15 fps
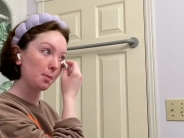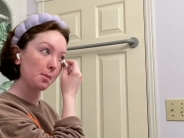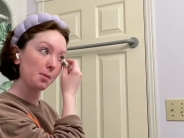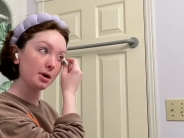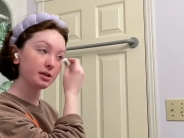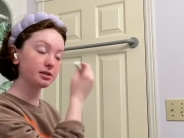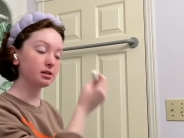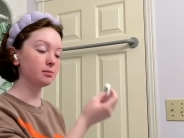
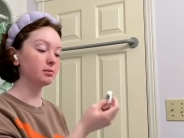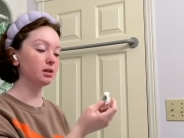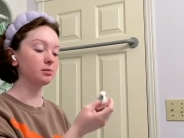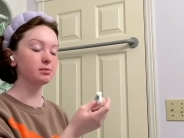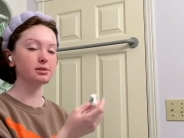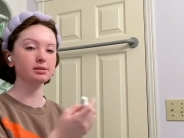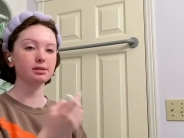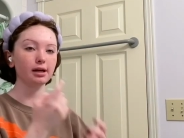And
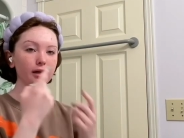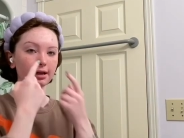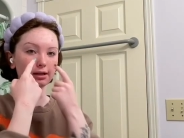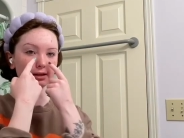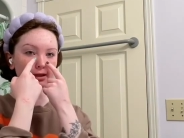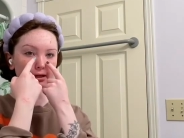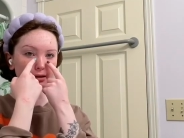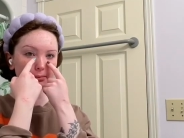sometimes I get
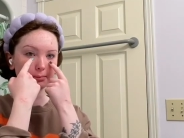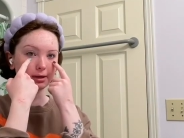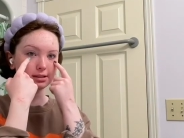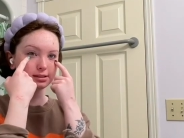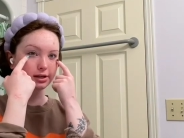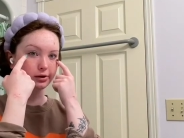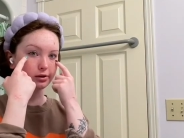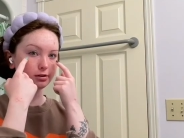like
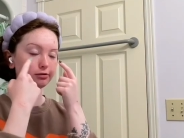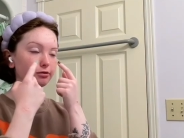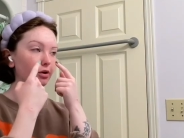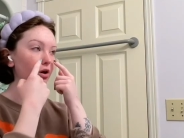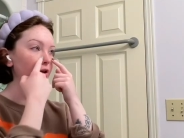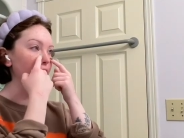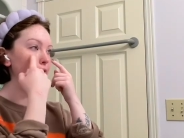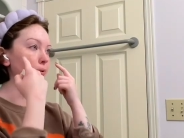mascara
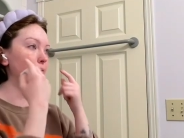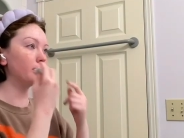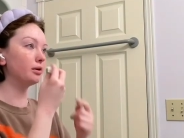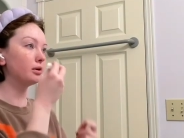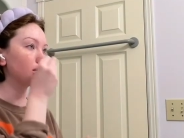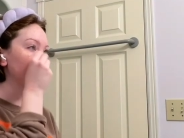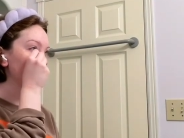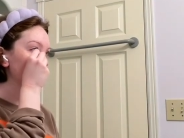fallout
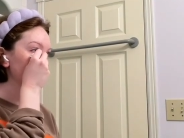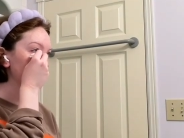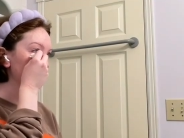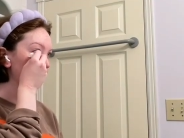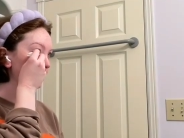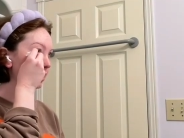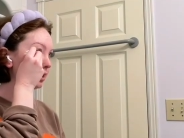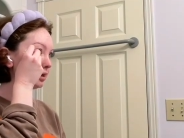under
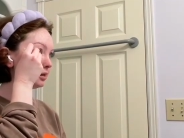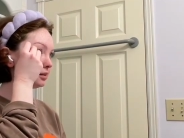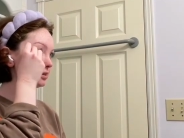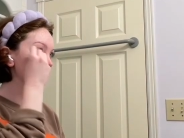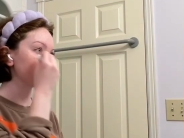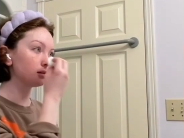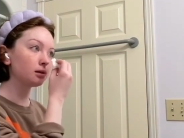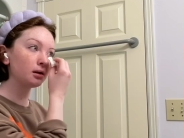my
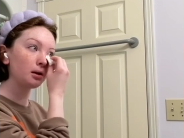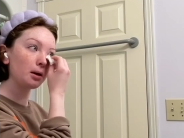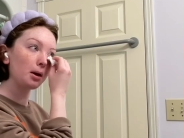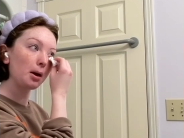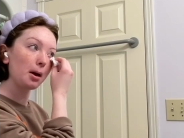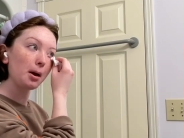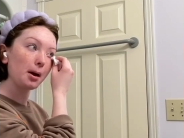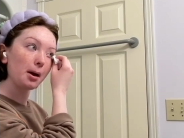eyes,
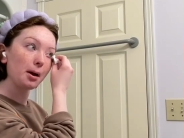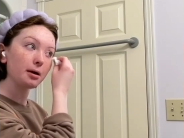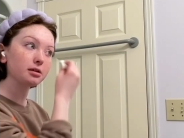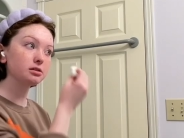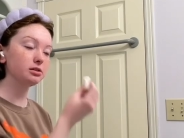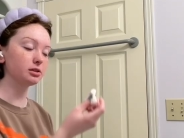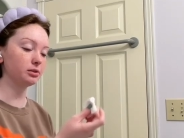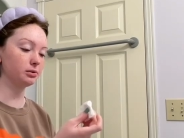
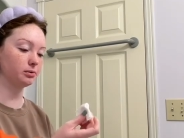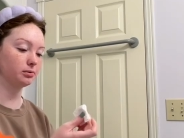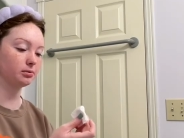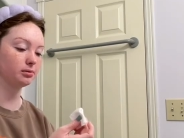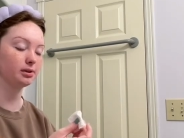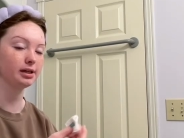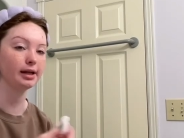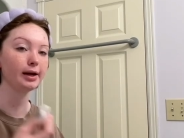so
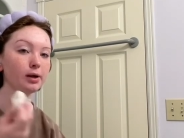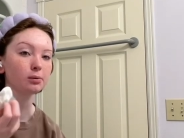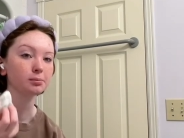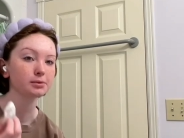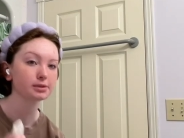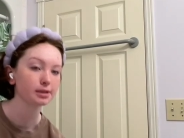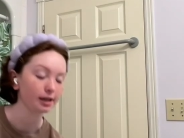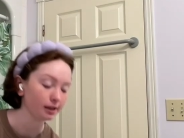it
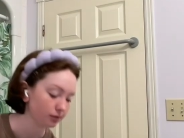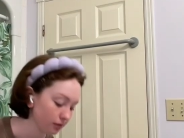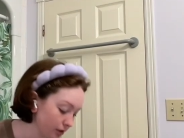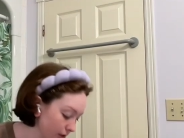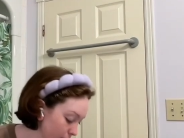helps kind of clear